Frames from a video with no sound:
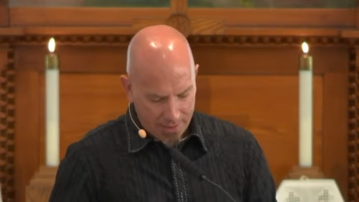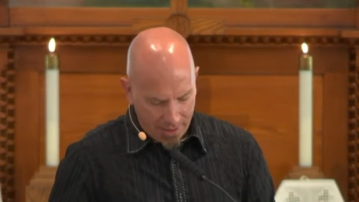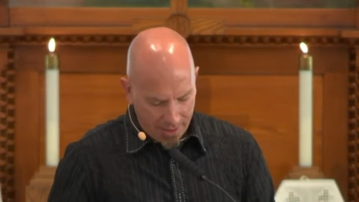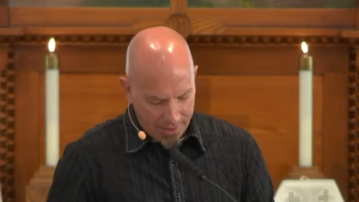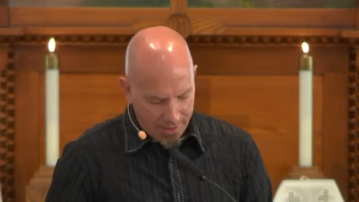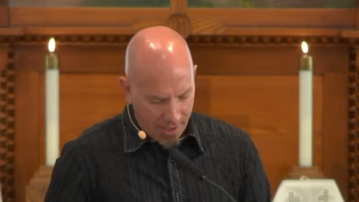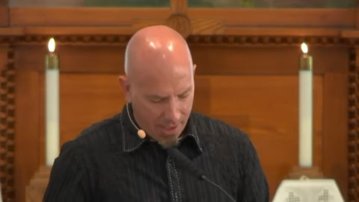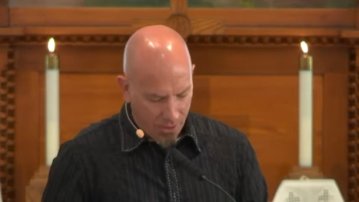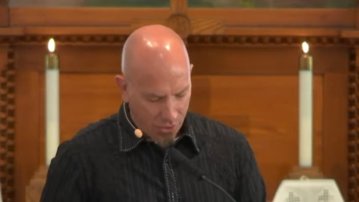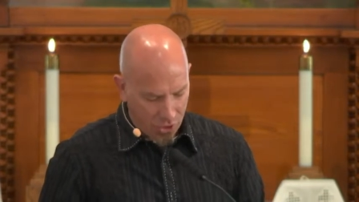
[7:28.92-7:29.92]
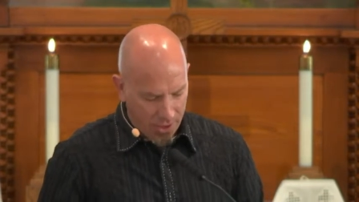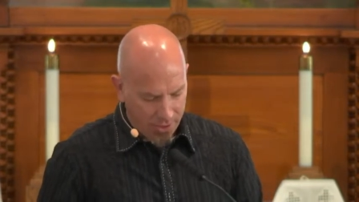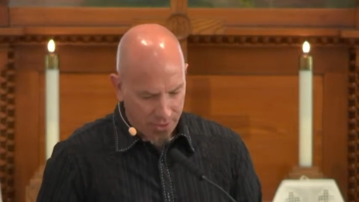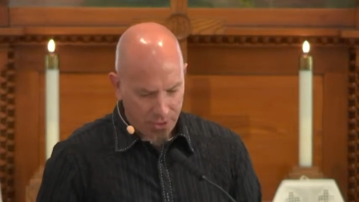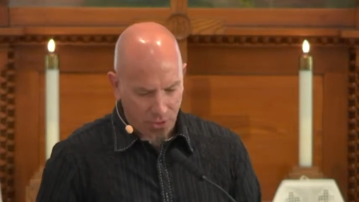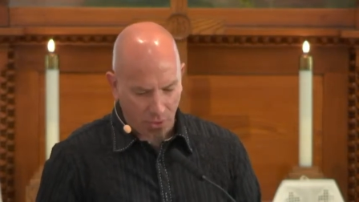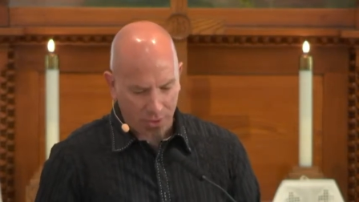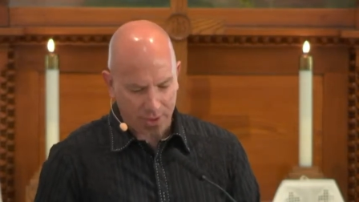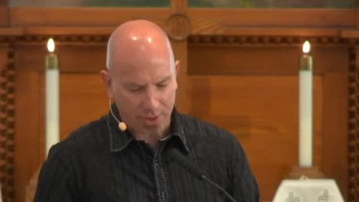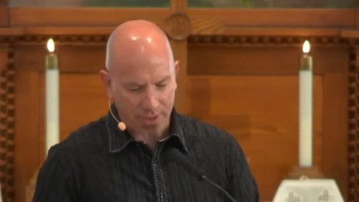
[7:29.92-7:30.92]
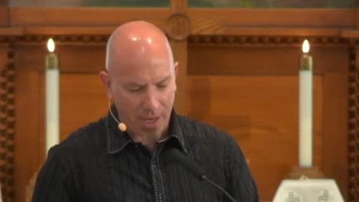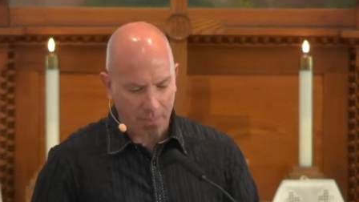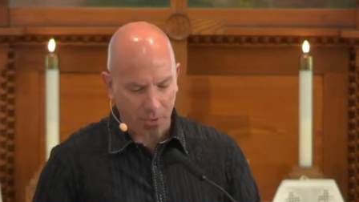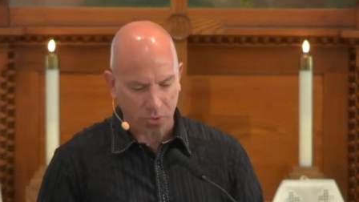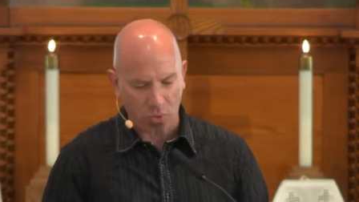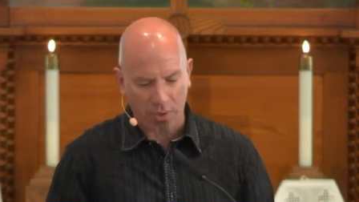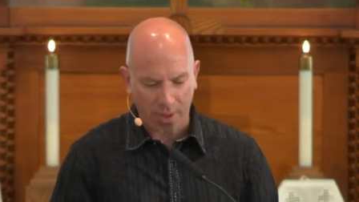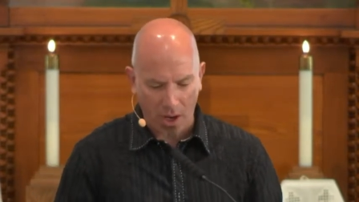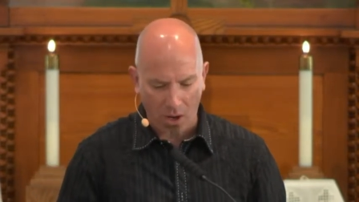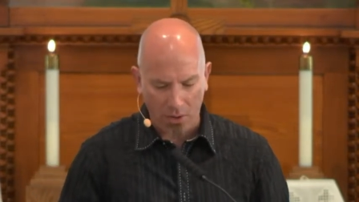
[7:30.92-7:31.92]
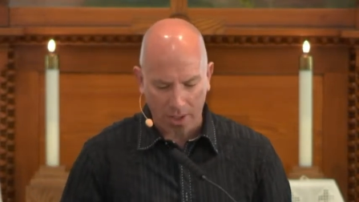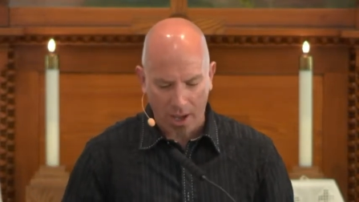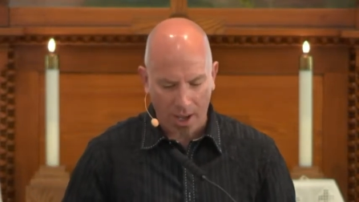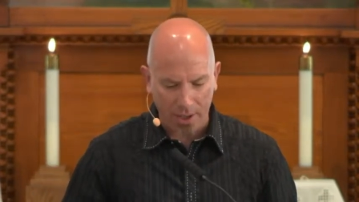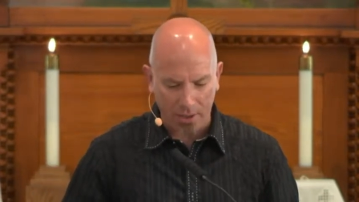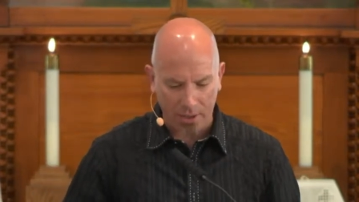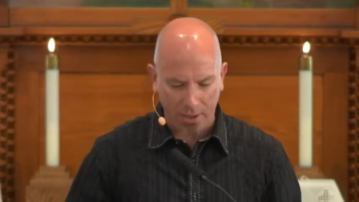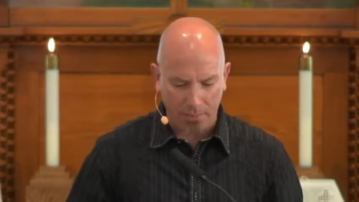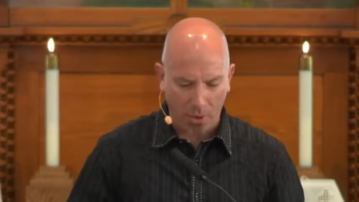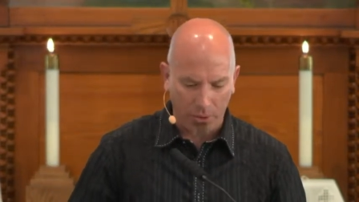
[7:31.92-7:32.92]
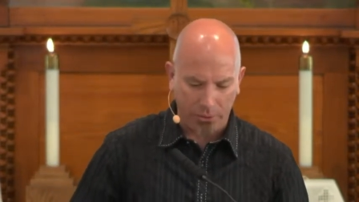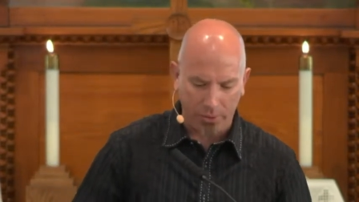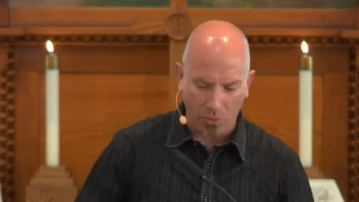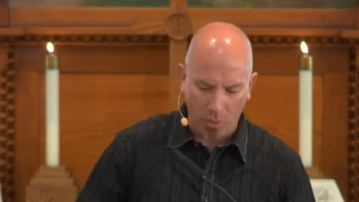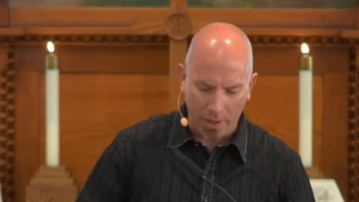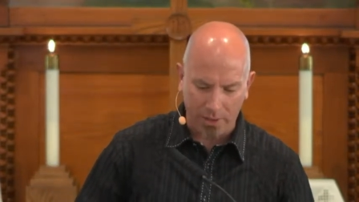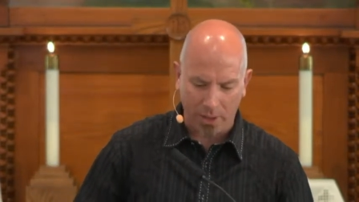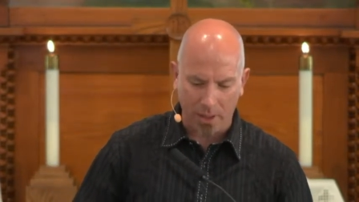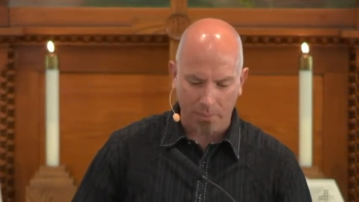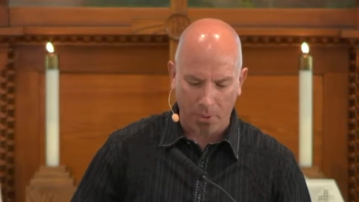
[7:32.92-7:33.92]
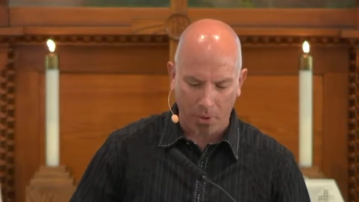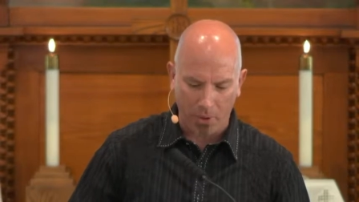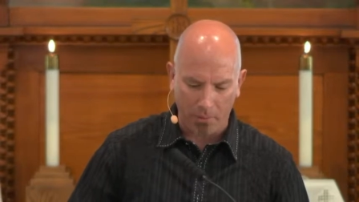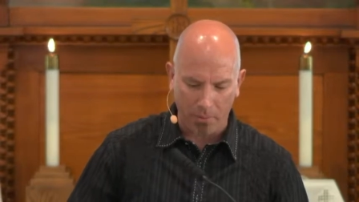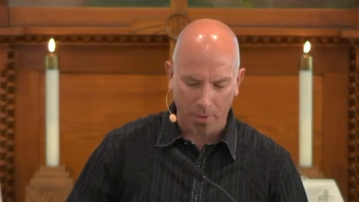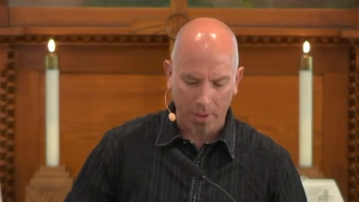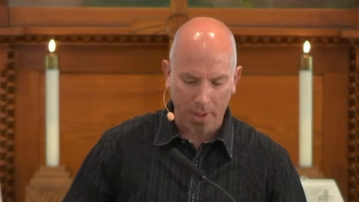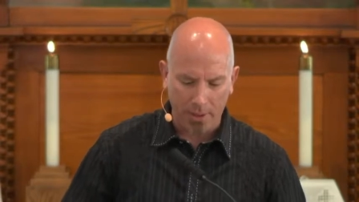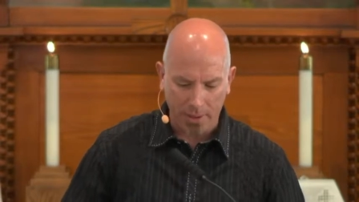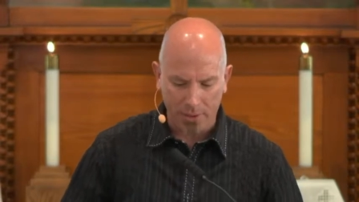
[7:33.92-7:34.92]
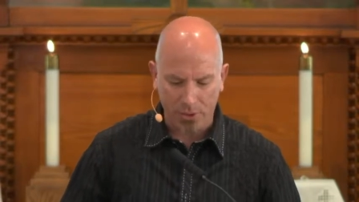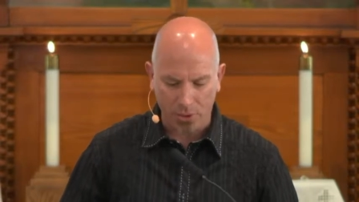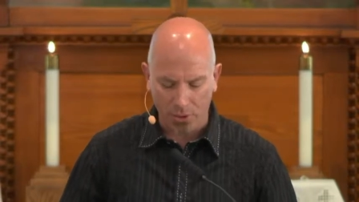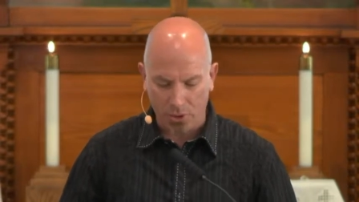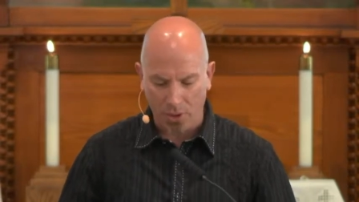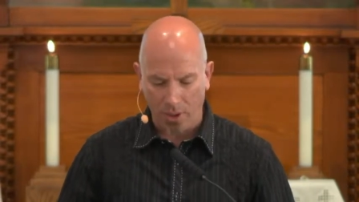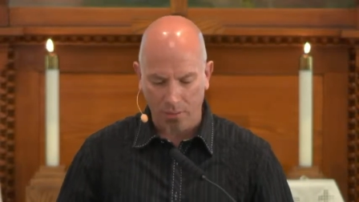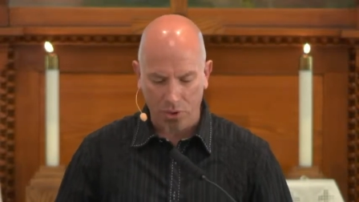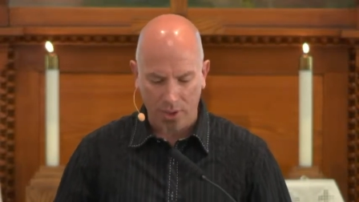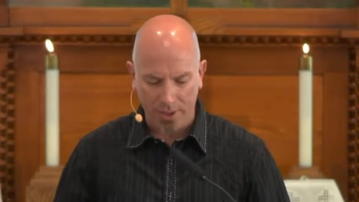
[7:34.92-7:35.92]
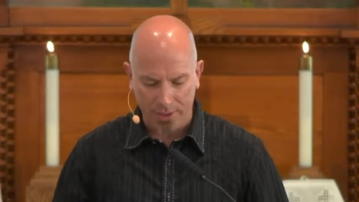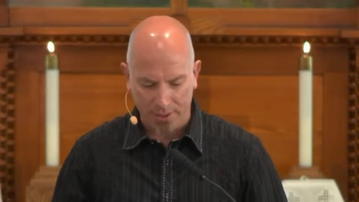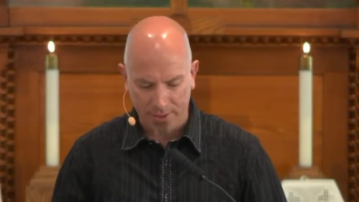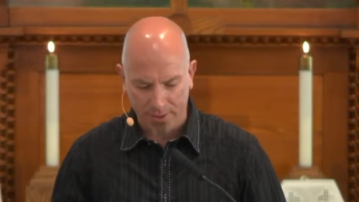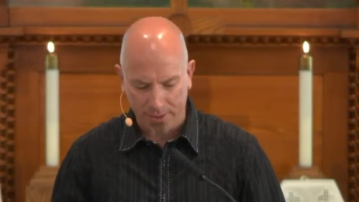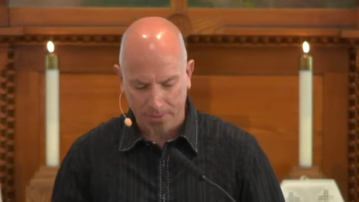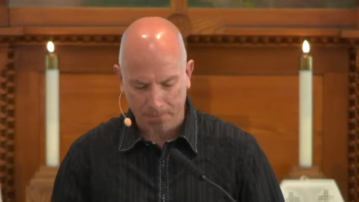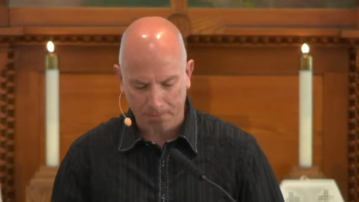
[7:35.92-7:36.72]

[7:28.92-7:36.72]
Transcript: that neither Jesus nor his disciples were there, they got into the boats and went to Capernaum in search of Jesus.